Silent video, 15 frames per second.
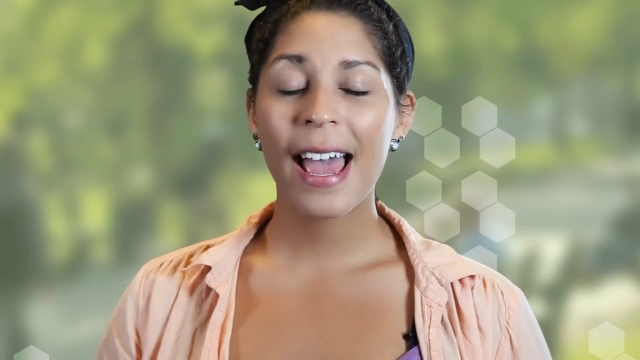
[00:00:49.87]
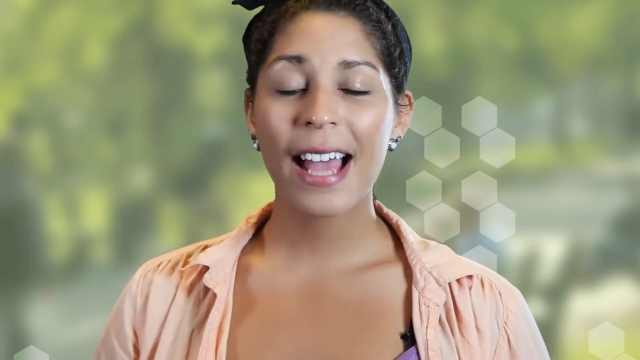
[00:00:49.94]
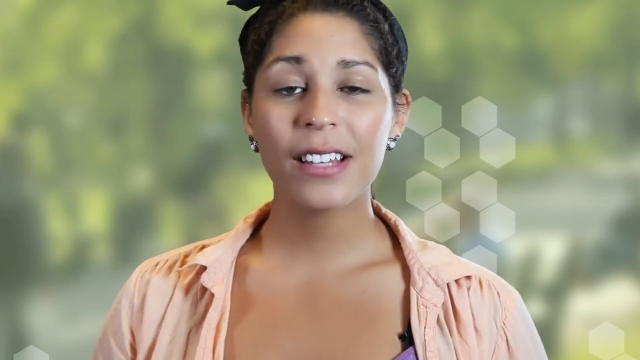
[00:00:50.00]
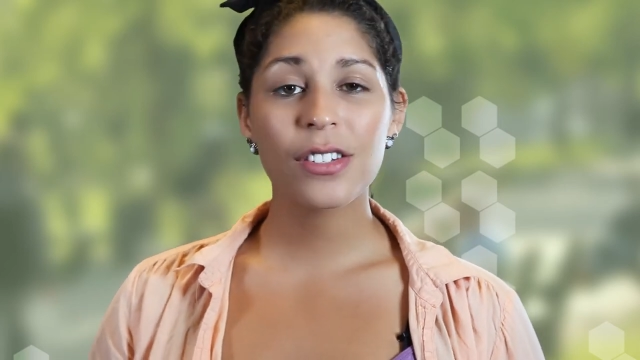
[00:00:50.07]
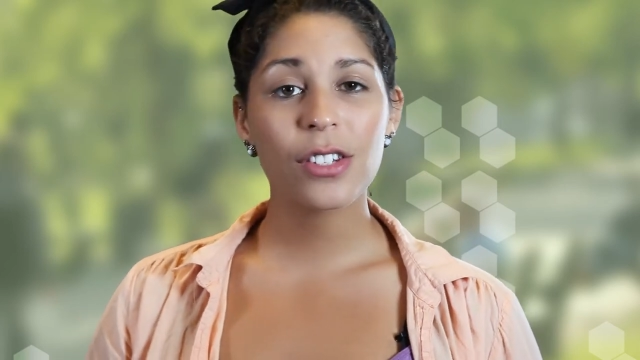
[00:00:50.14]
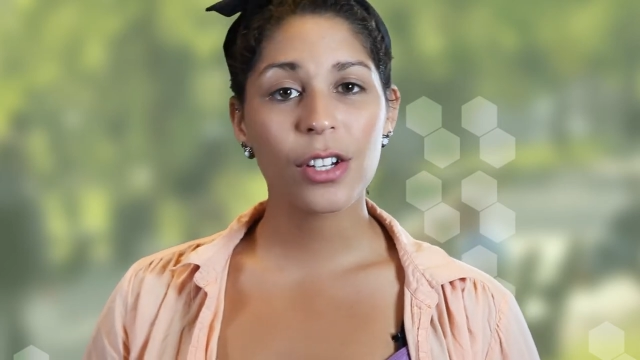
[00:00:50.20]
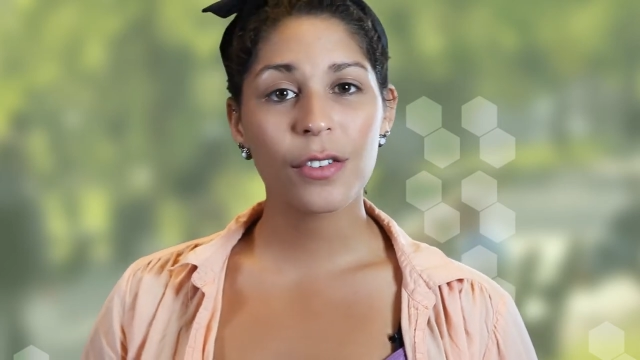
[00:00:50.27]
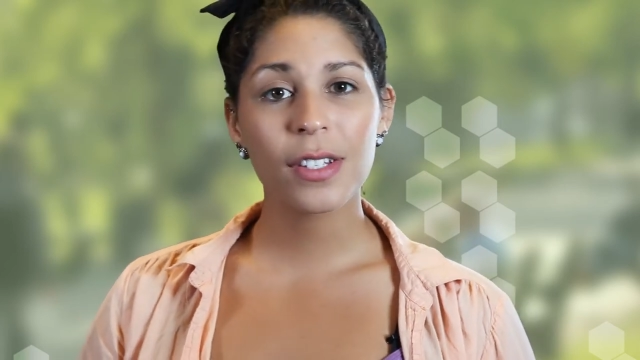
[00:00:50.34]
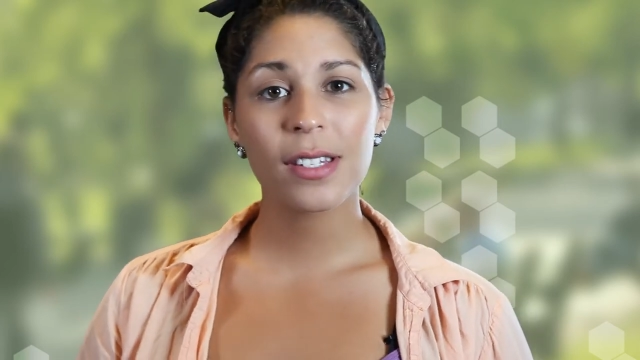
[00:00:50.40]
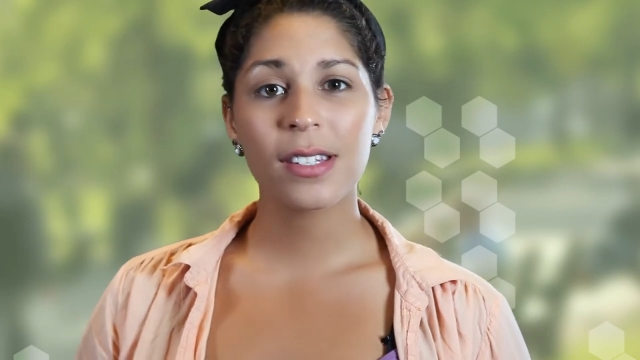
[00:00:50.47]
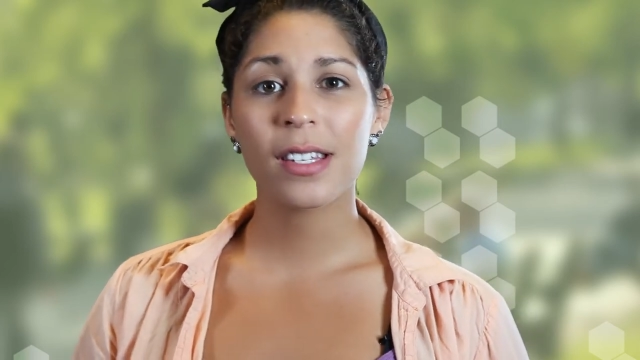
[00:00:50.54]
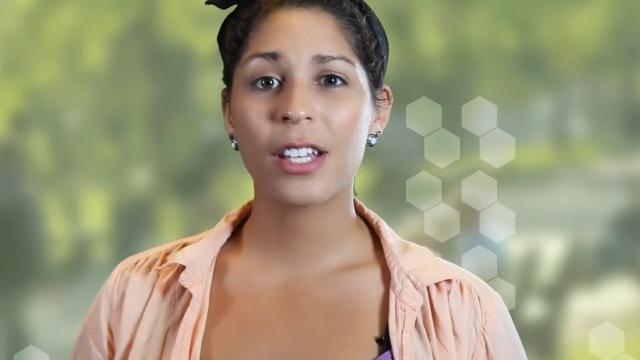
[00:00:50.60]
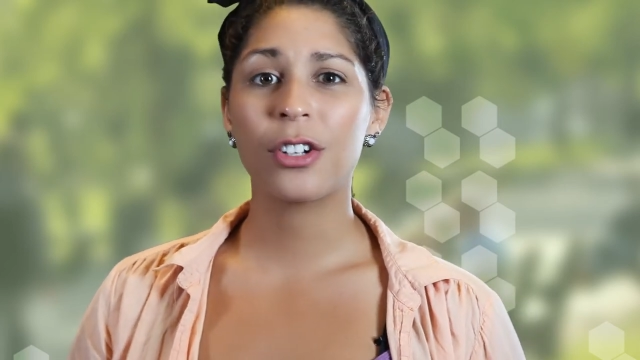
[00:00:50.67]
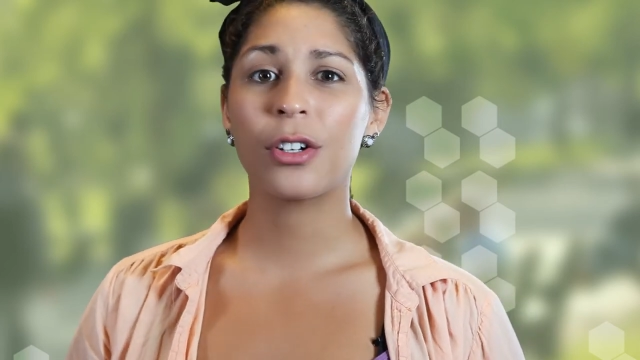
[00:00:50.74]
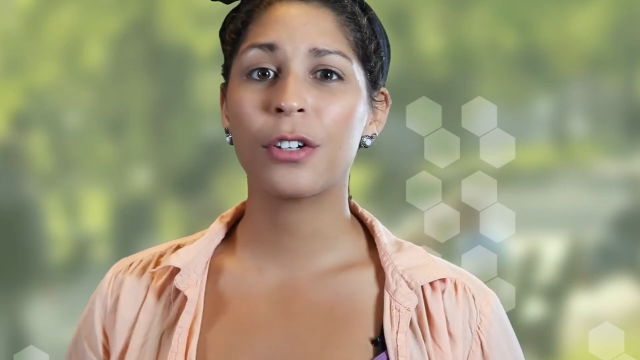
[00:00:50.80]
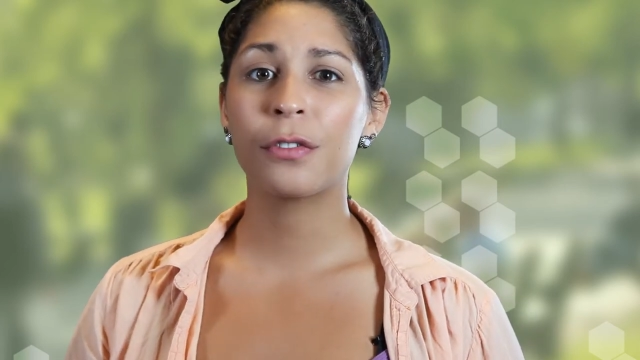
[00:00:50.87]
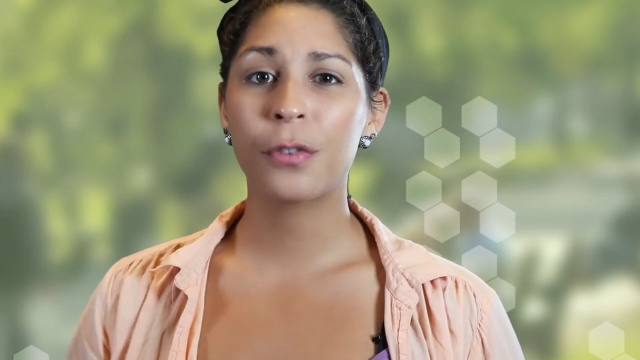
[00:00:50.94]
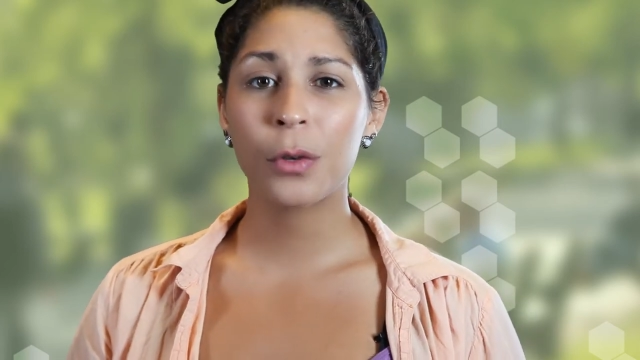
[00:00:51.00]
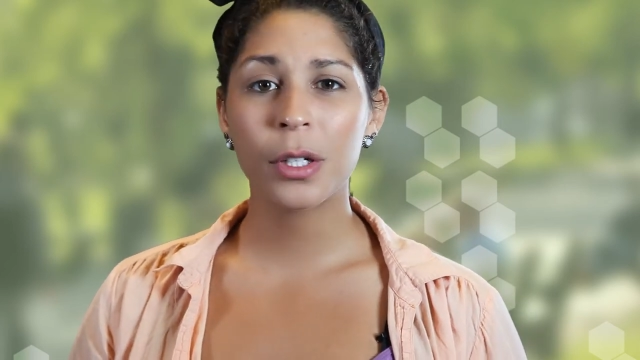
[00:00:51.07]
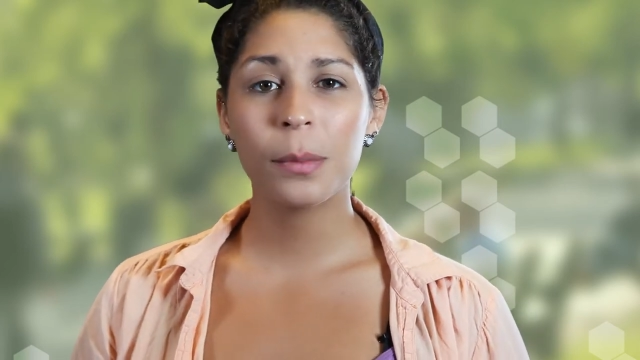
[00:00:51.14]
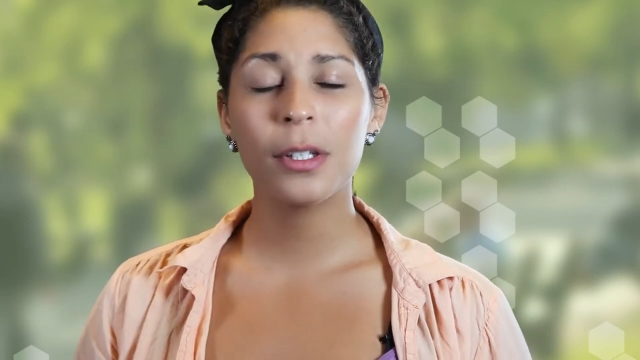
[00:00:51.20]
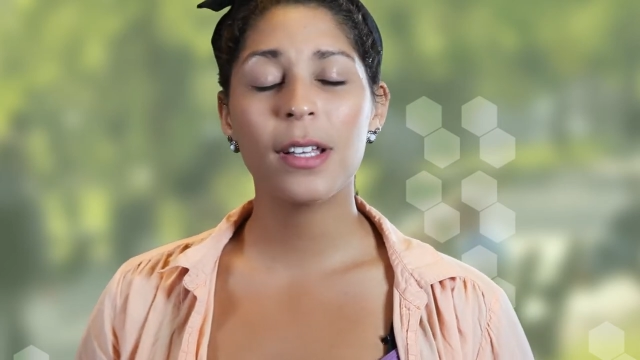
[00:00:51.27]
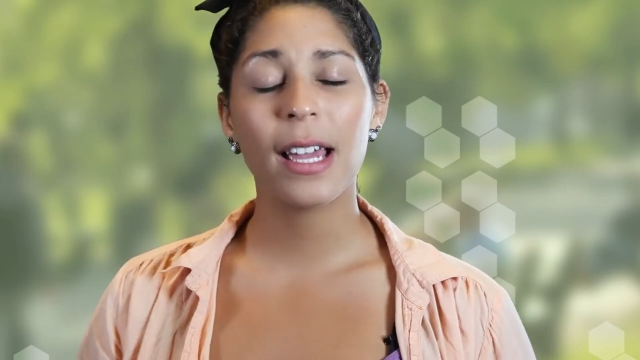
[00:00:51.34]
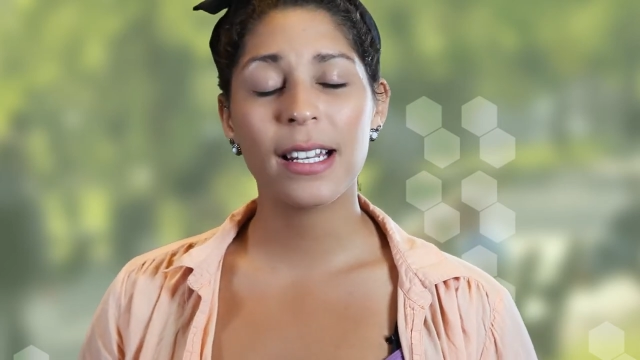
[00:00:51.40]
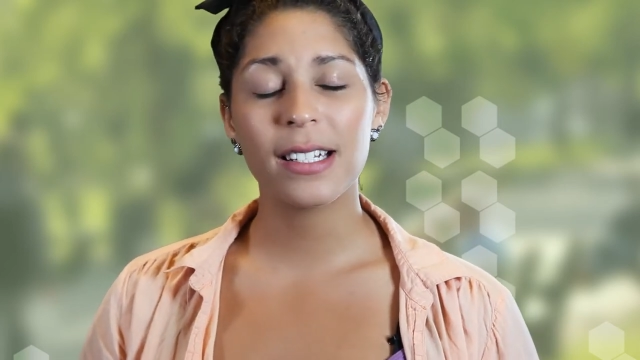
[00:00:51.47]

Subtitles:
and services that are affordable and